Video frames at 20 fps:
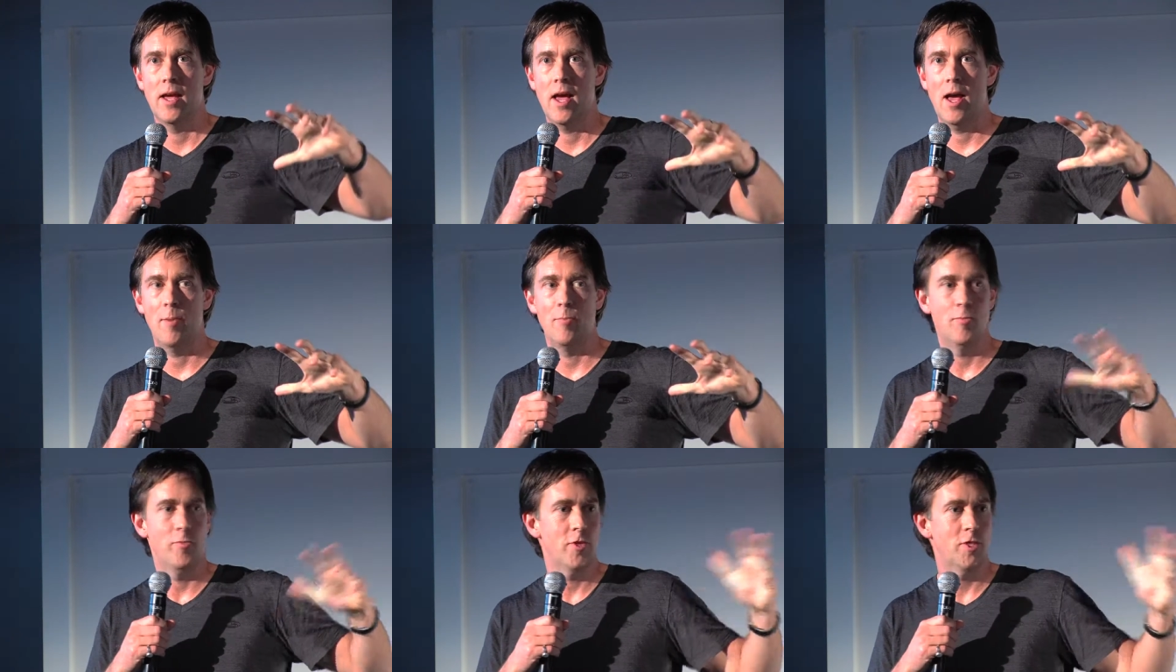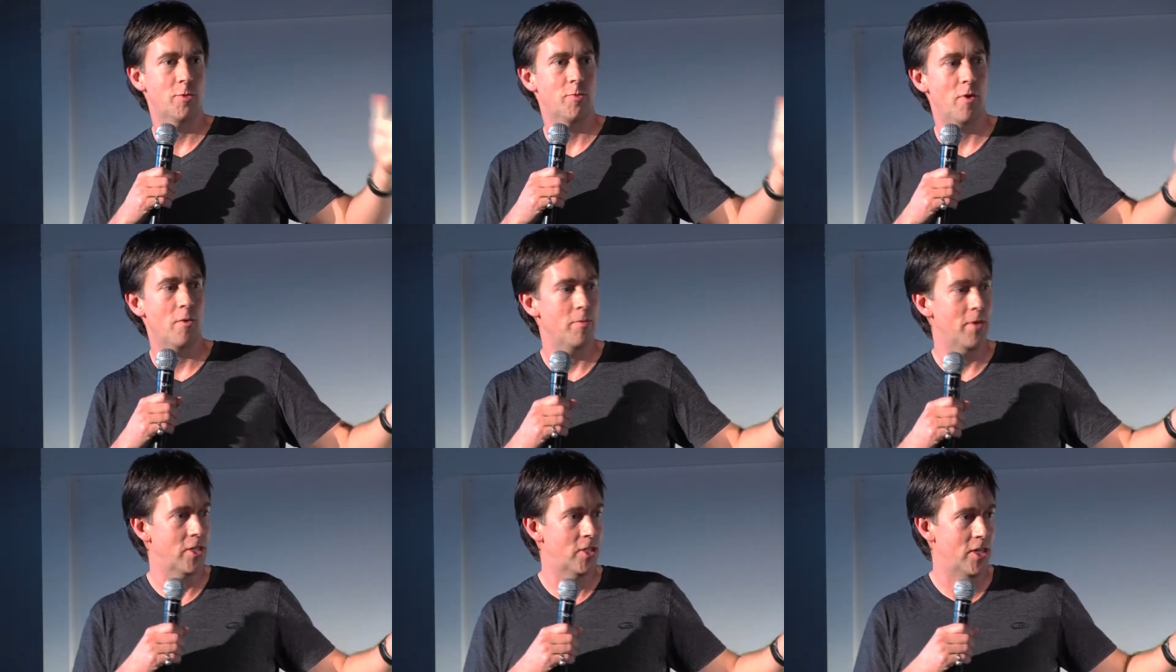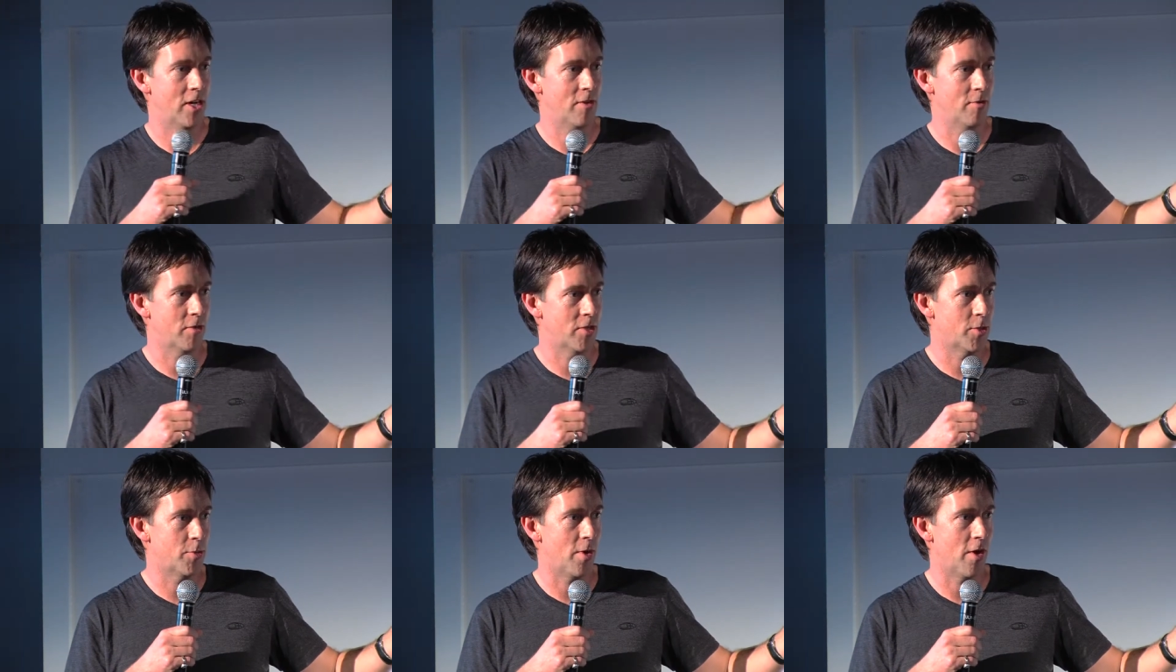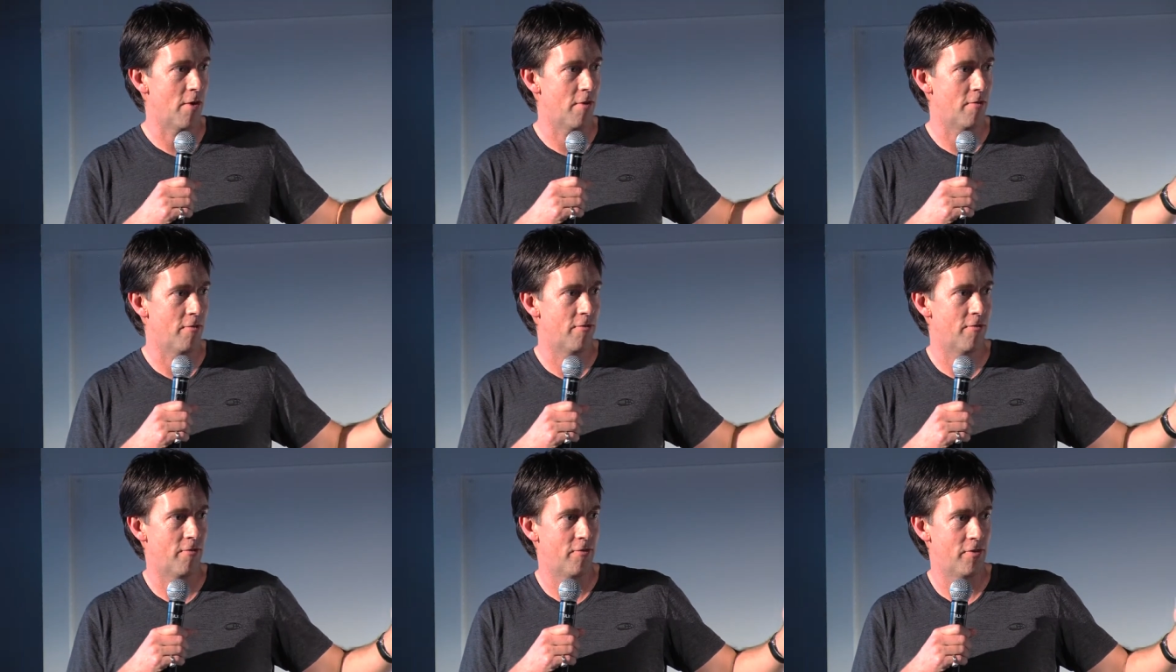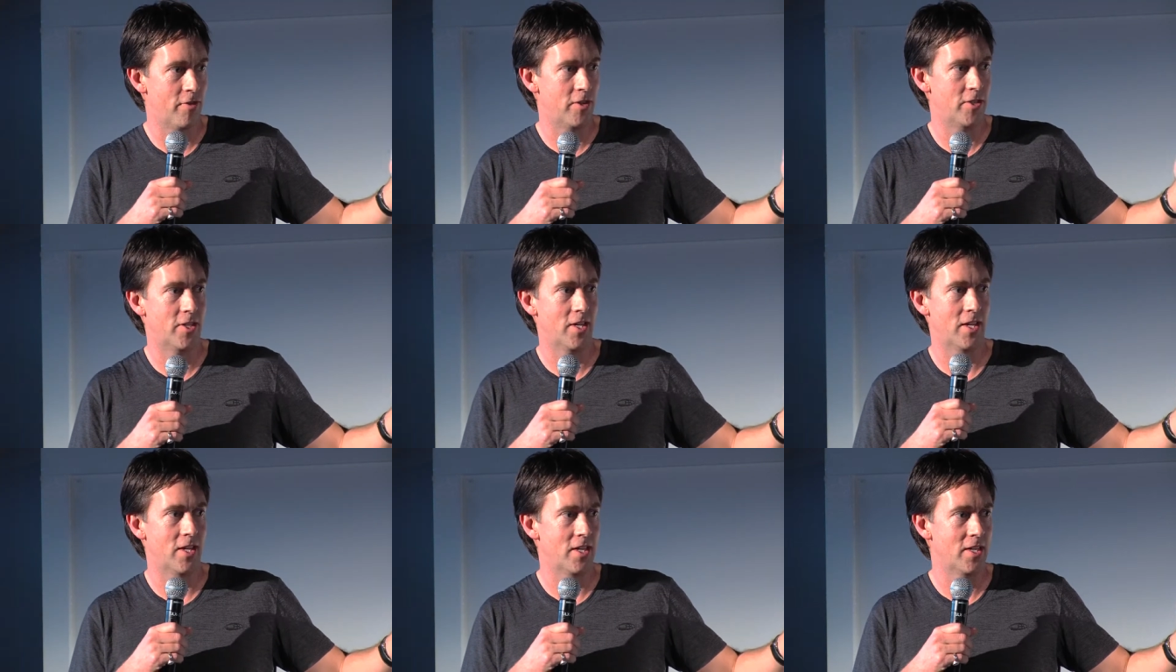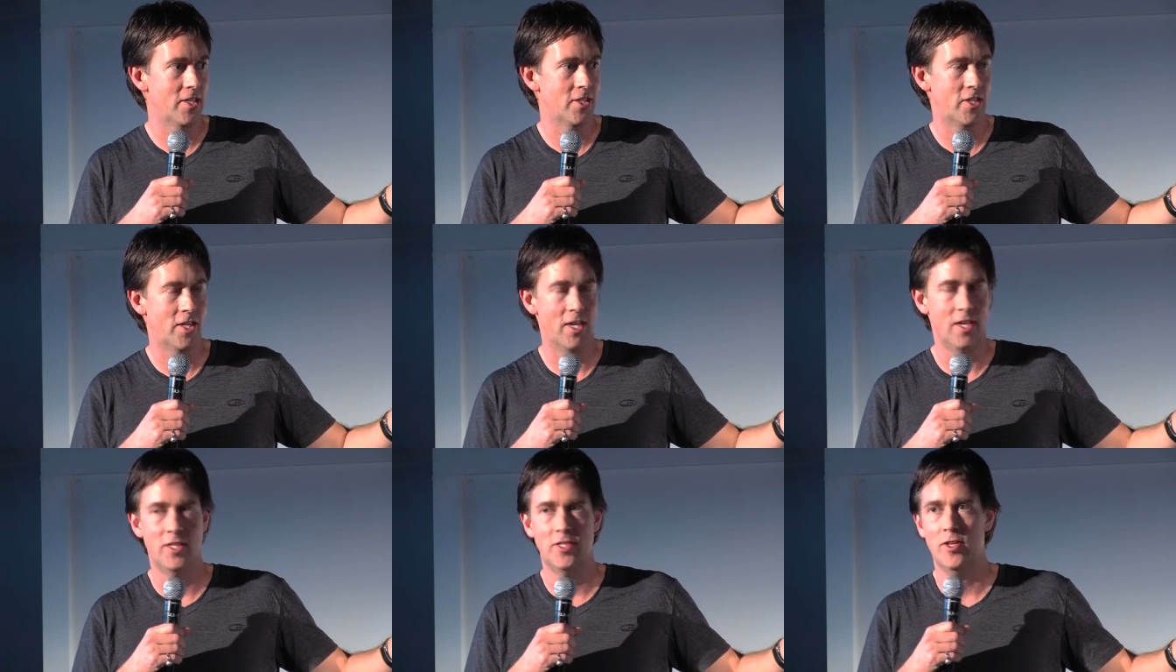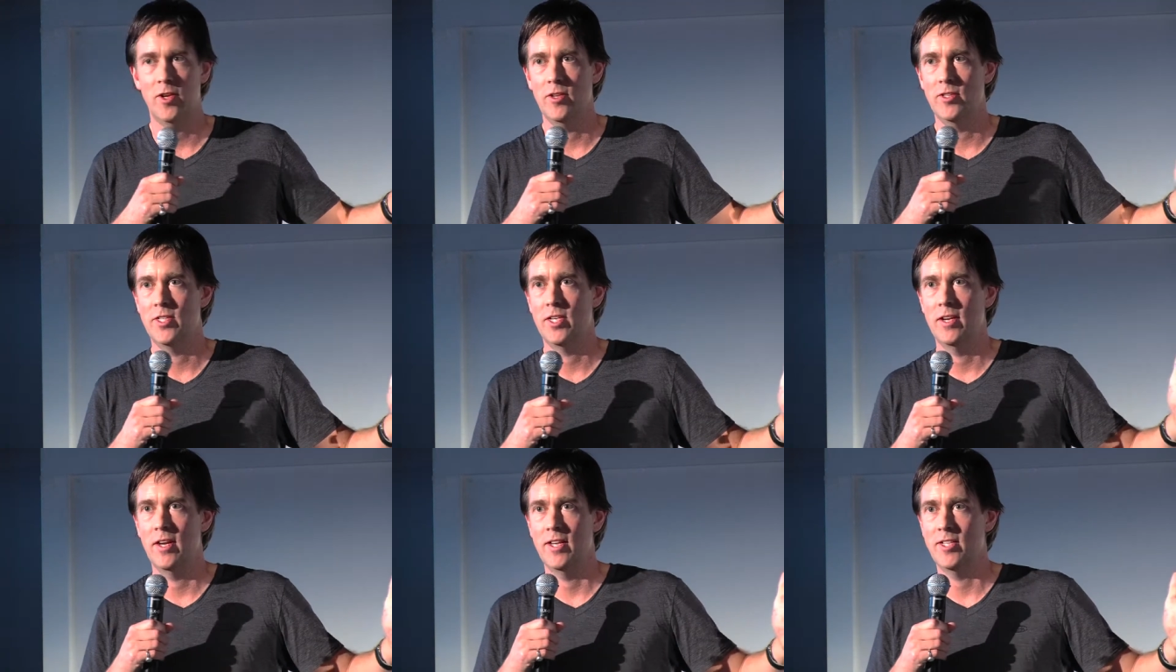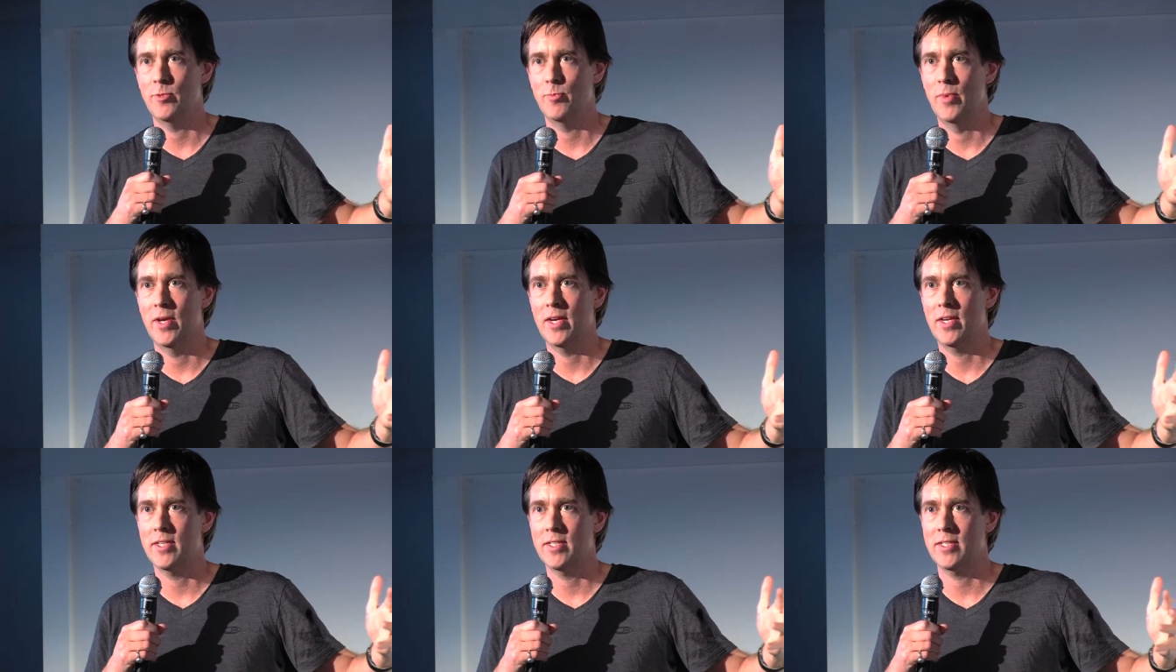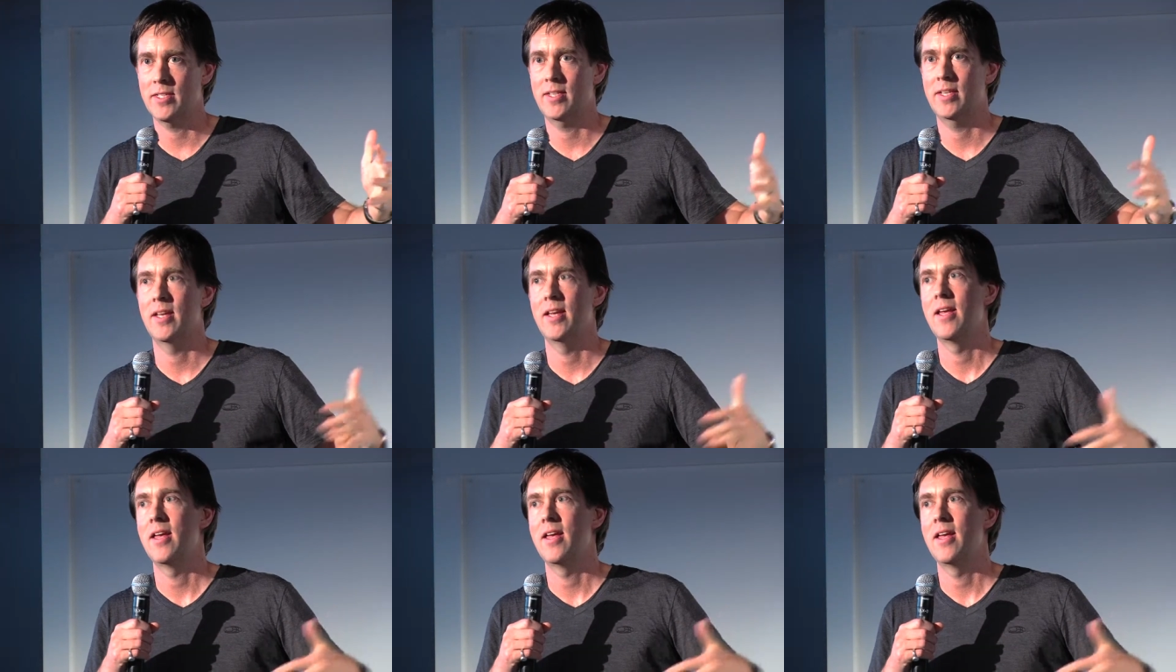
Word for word: Um, there's probably 10 or 12 New Zealanders here, so it's a nice mix,